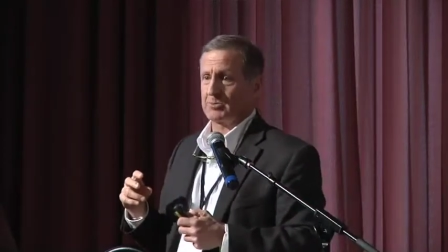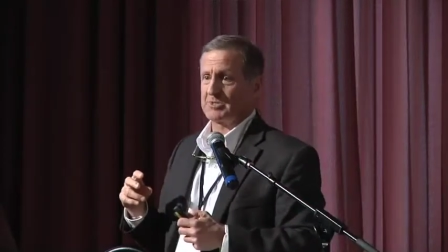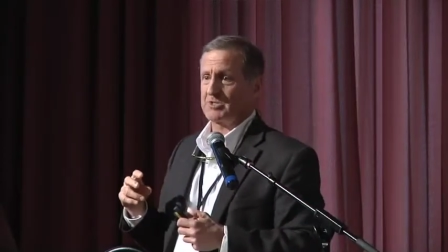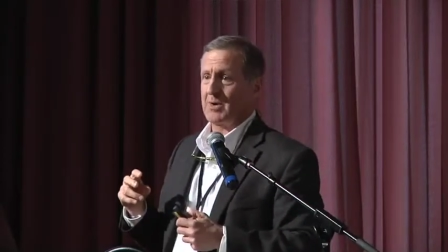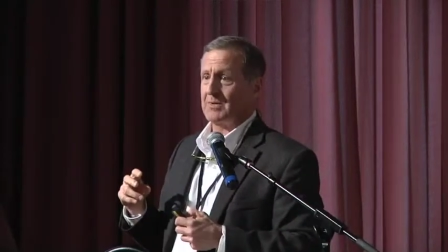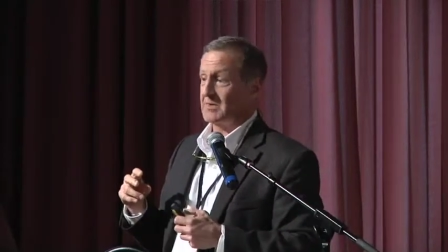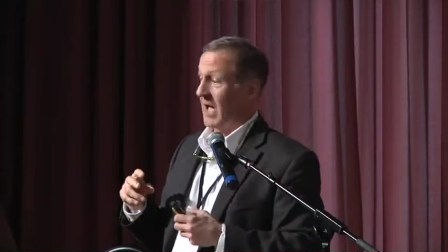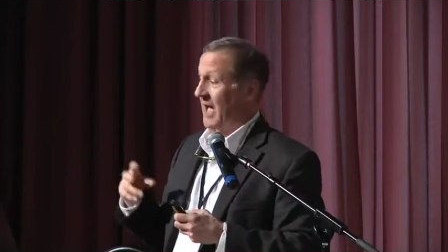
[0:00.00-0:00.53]
And
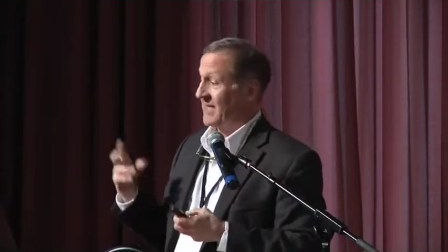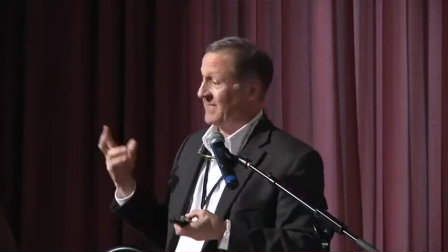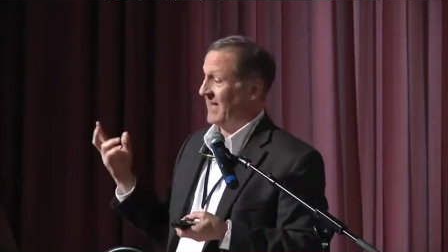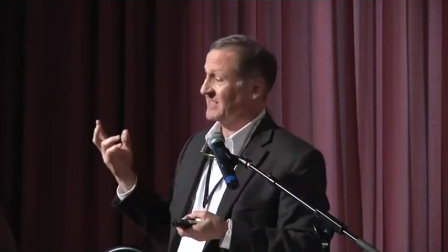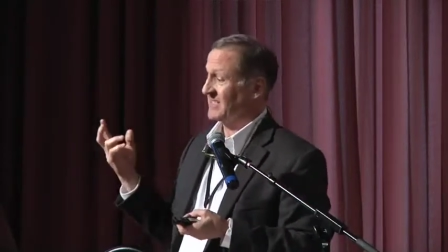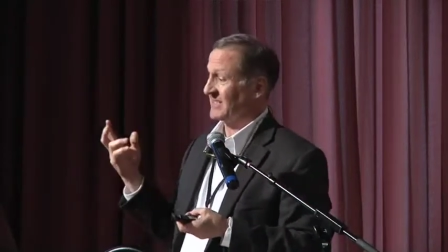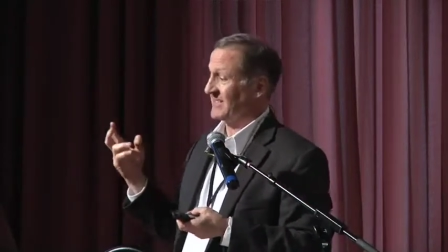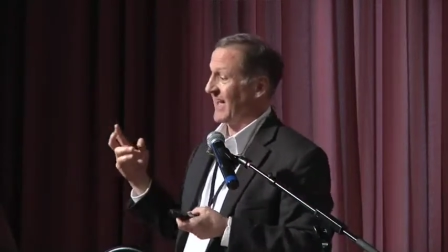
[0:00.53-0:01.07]
so
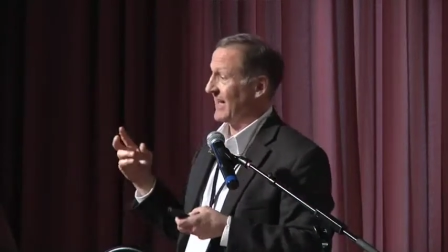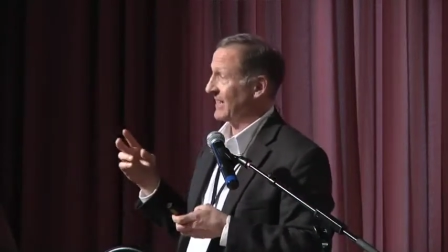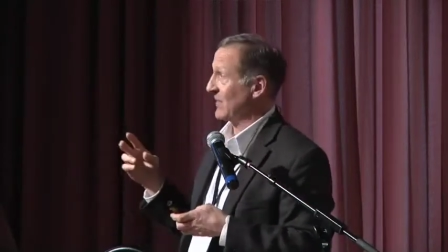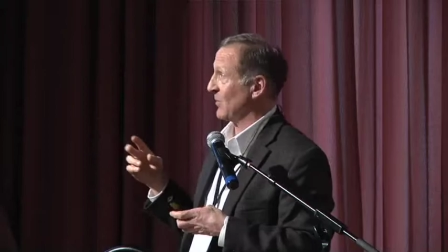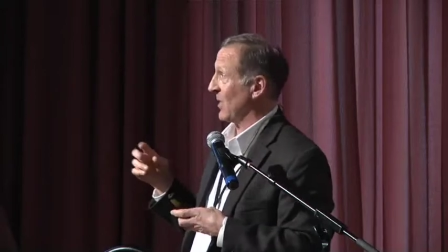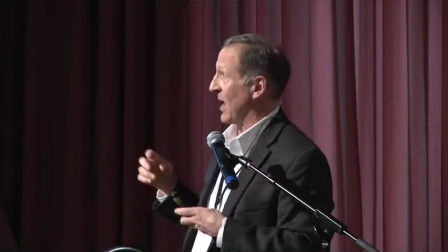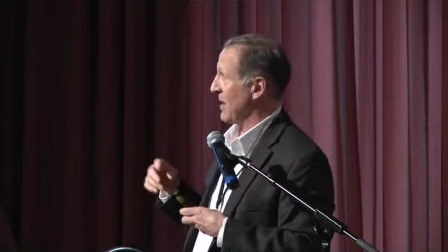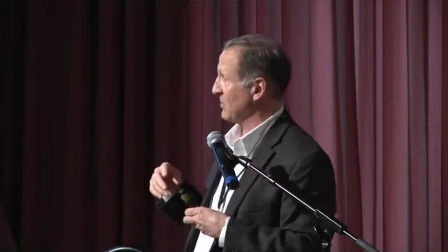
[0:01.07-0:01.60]
that's exactly
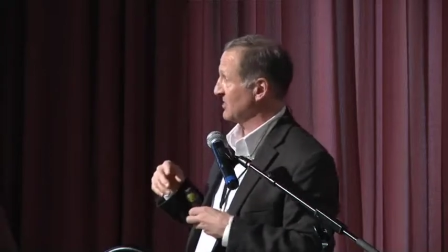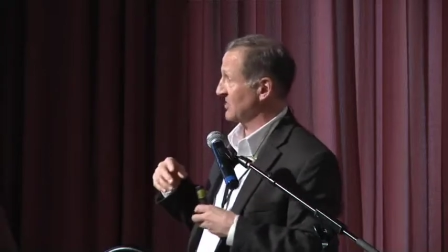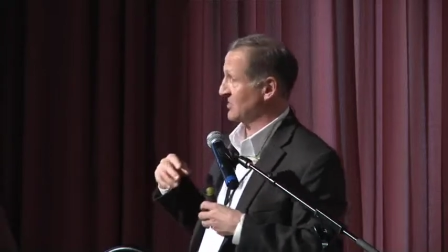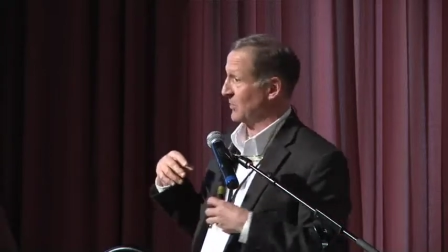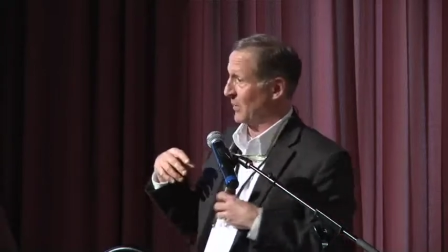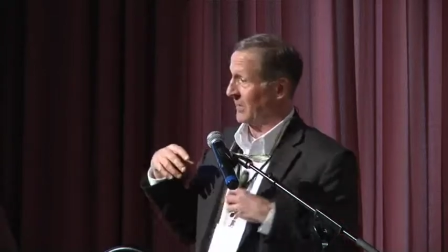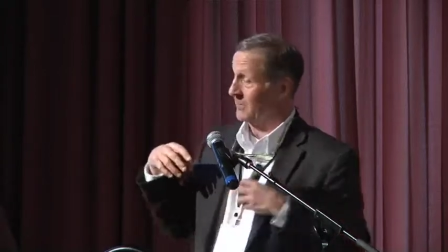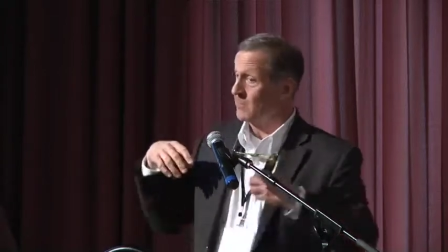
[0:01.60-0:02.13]
what I was
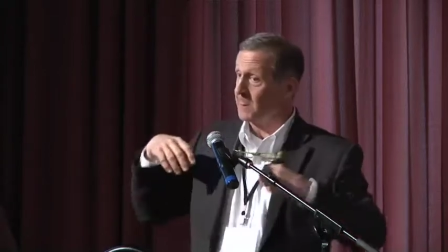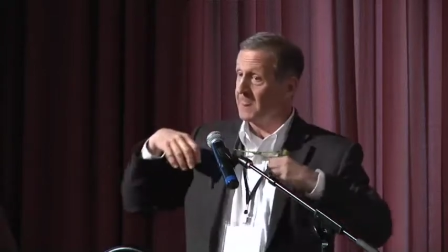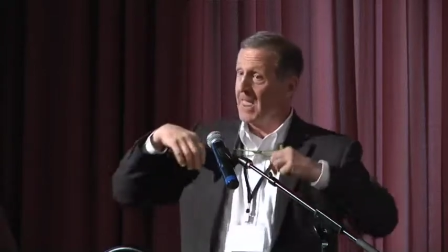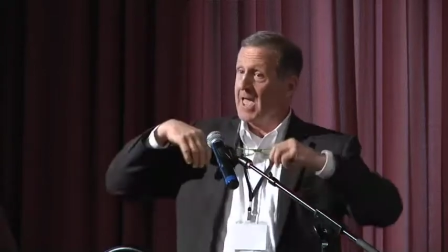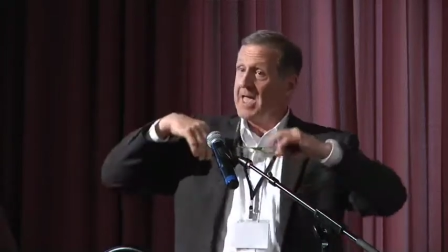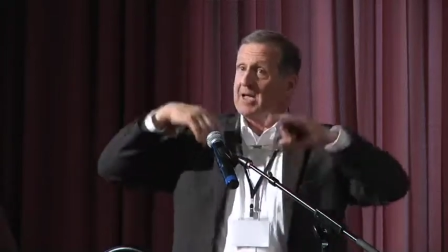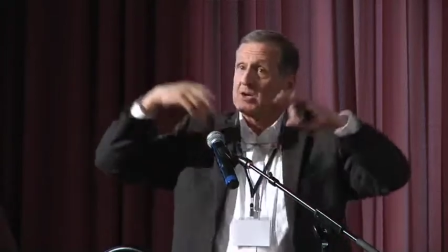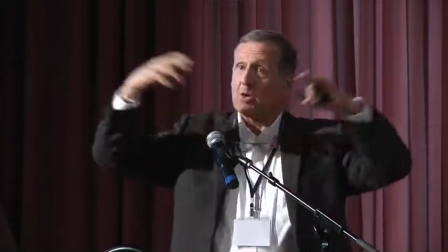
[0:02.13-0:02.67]
doing,
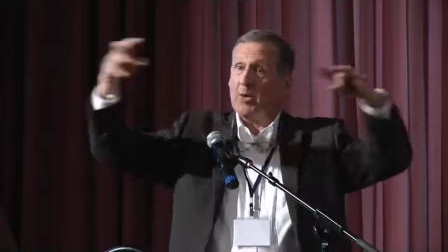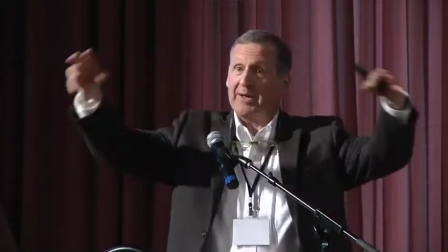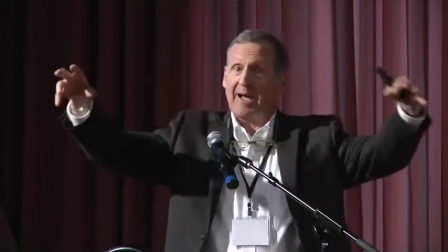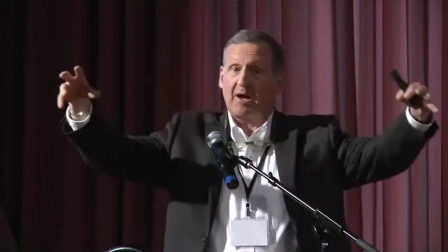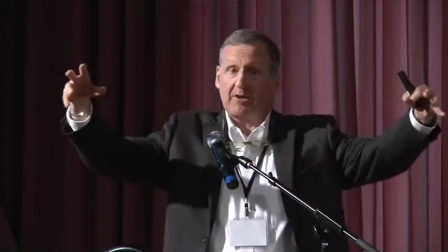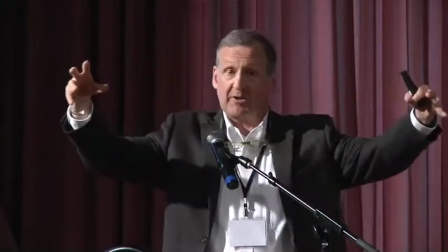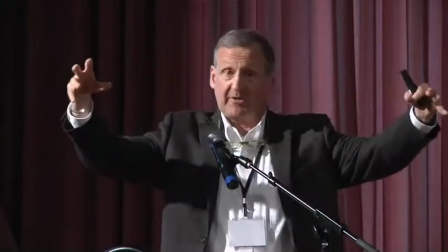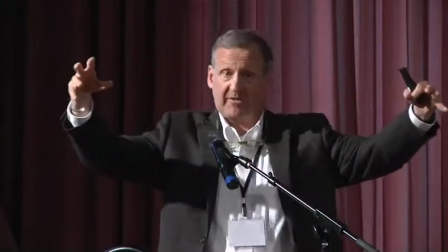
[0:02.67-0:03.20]
going
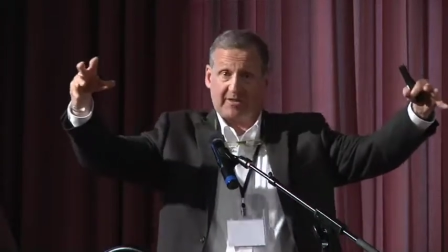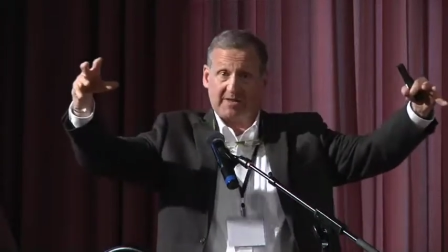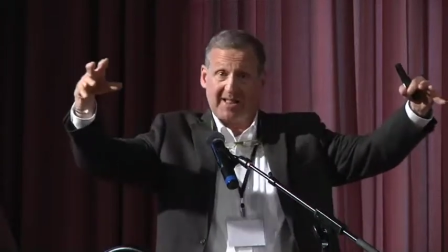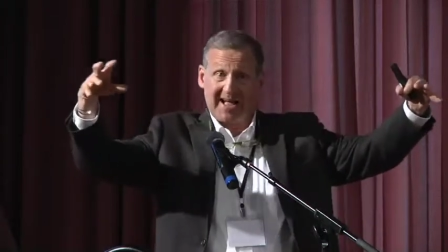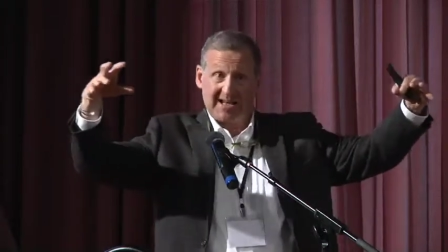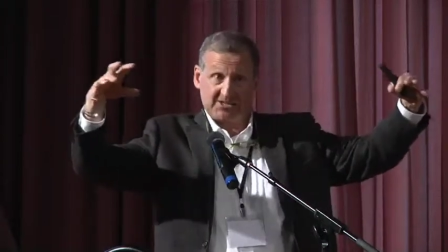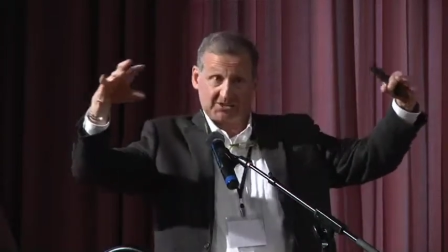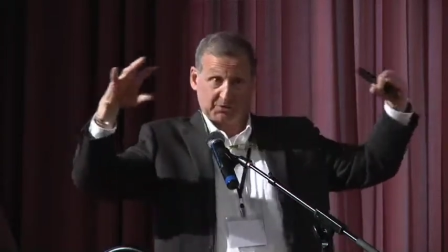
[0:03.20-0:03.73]
out into the
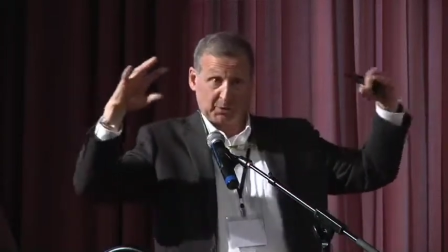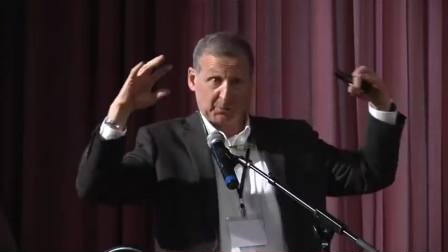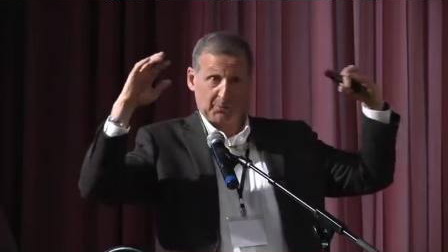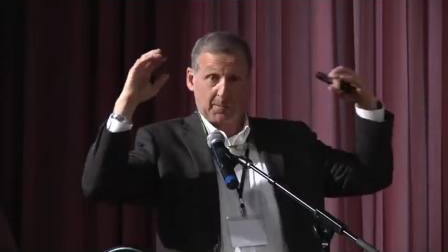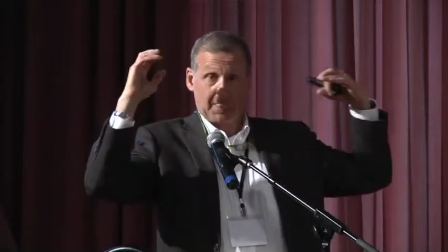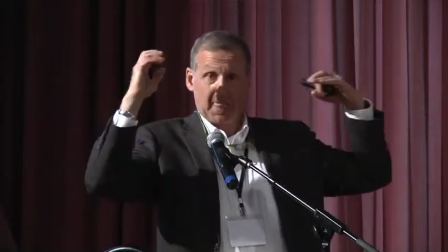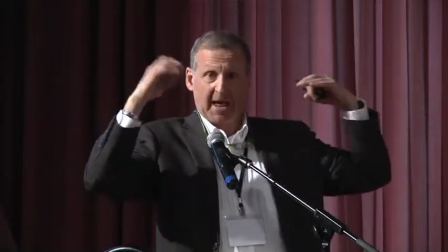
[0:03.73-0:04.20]
classroom.